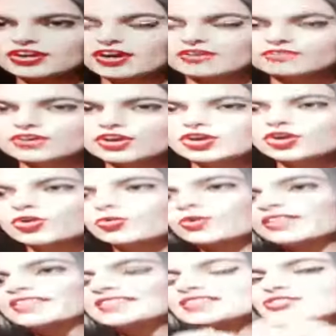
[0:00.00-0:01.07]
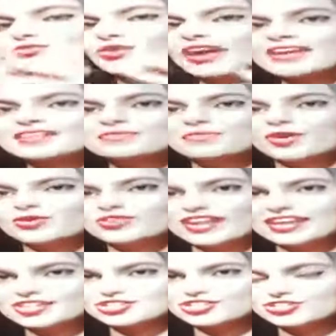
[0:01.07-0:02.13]
of we're this rainbow
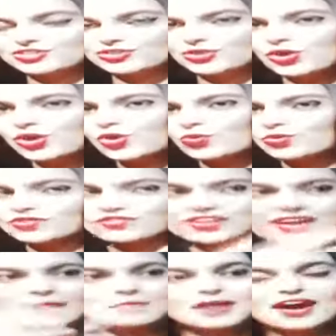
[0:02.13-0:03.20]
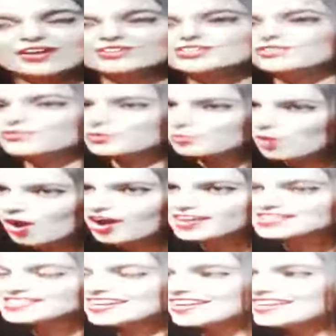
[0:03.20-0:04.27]
nation, we've come out of
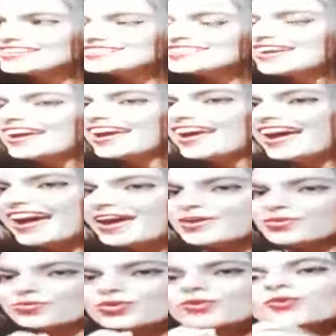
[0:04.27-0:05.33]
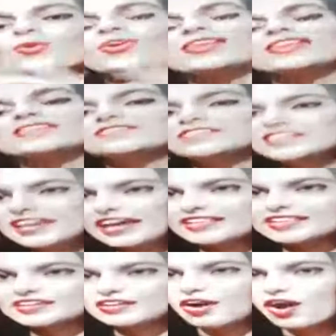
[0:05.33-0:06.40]
apartheid, we all live
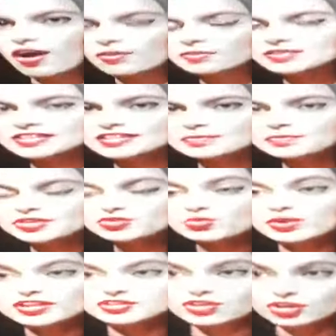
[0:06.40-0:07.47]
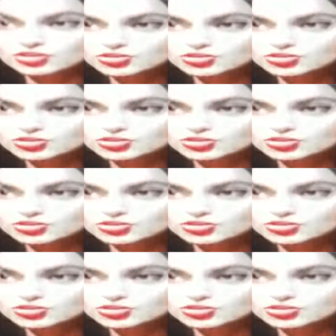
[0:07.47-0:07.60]
together in harmony, but we're not